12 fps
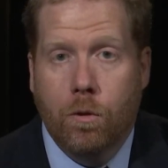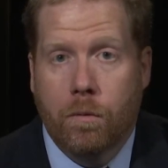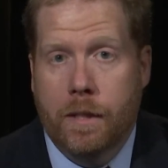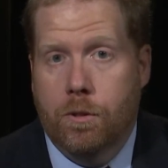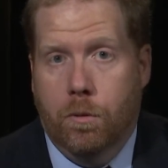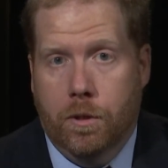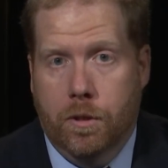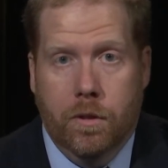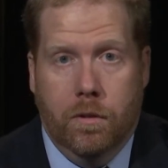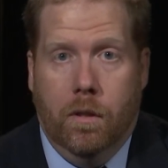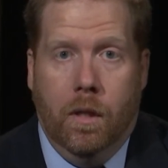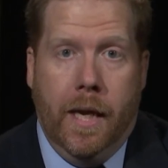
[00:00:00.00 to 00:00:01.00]

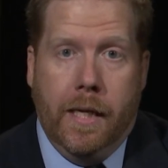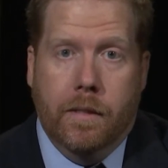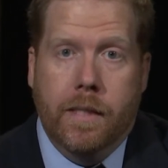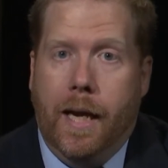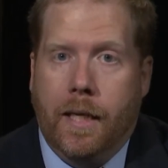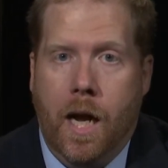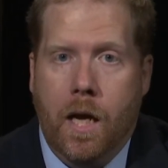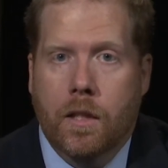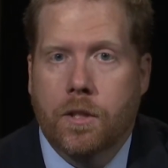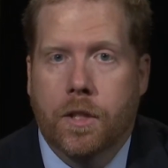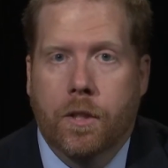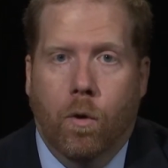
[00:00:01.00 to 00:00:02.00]
resources like
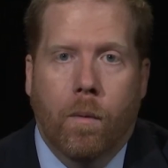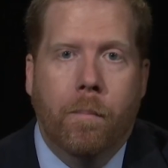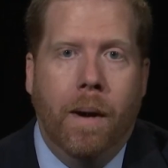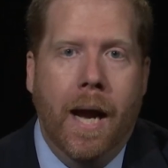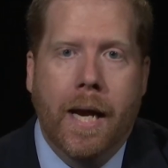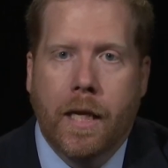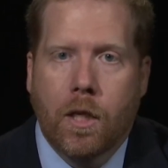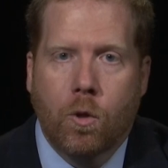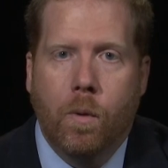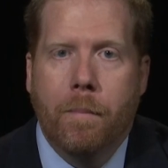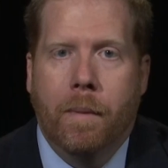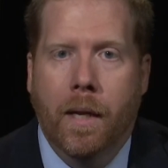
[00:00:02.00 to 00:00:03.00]
technology or buying
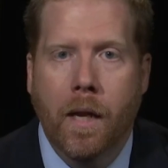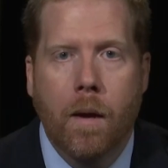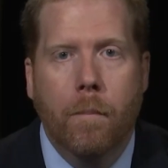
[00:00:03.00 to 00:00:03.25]
equipment,